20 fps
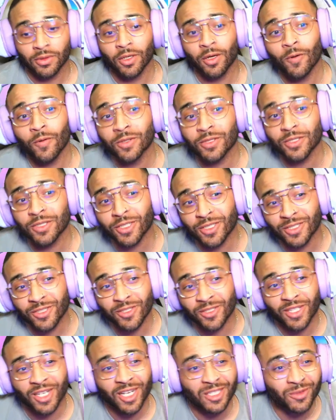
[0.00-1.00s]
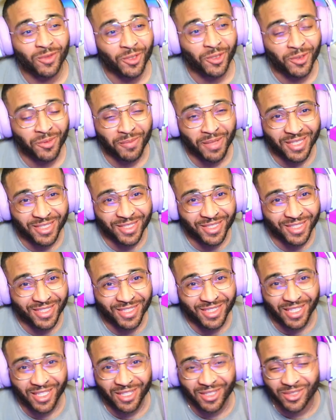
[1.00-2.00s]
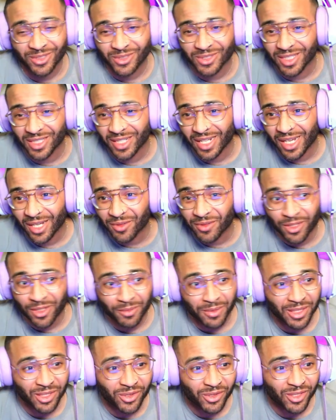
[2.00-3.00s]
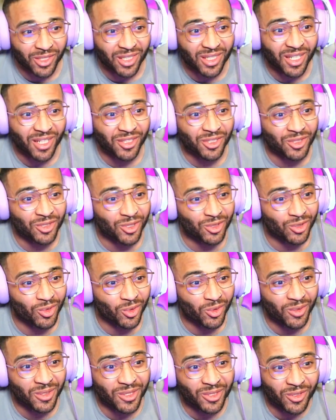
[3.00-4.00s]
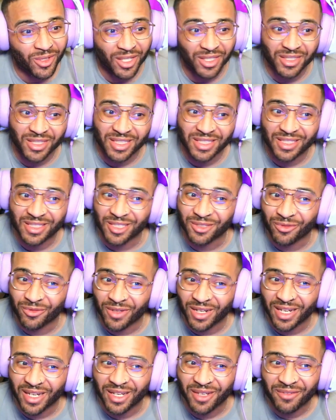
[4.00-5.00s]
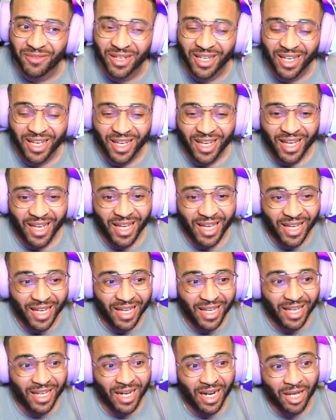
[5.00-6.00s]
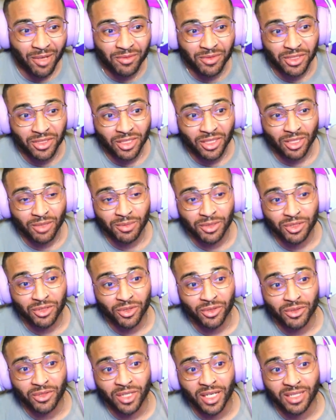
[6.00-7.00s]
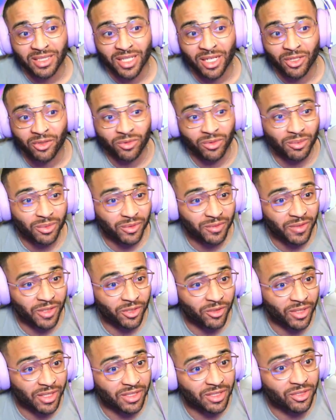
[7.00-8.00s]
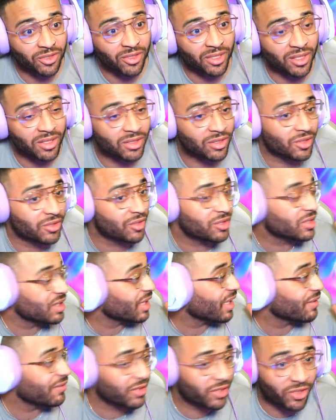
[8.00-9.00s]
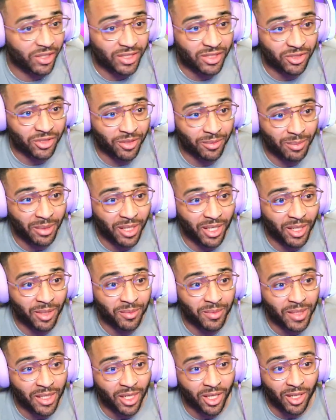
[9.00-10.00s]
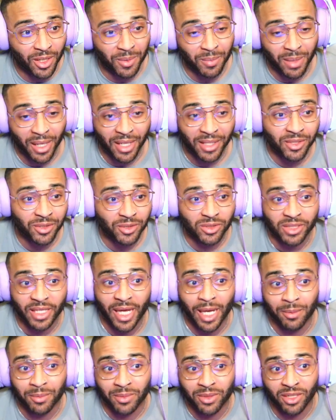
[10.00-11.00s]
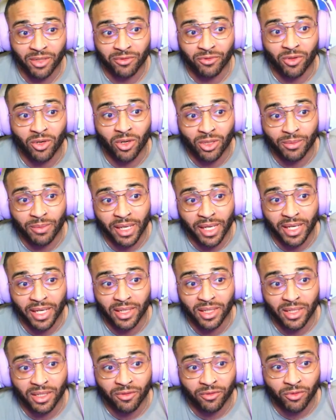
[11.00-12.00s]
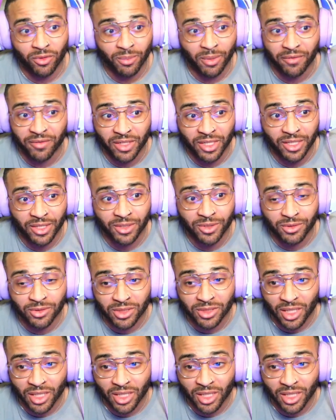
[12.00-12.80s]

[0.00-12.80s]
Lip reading: What's good, you guys? Welcome back to the channel. Today I'm going to be doing another tutorial, Unleashed in 5, and I'm just going to be showing you guys how to remove the green screen. So you see I have a green screen behind me. I use CapCut for all of my editing for my videos.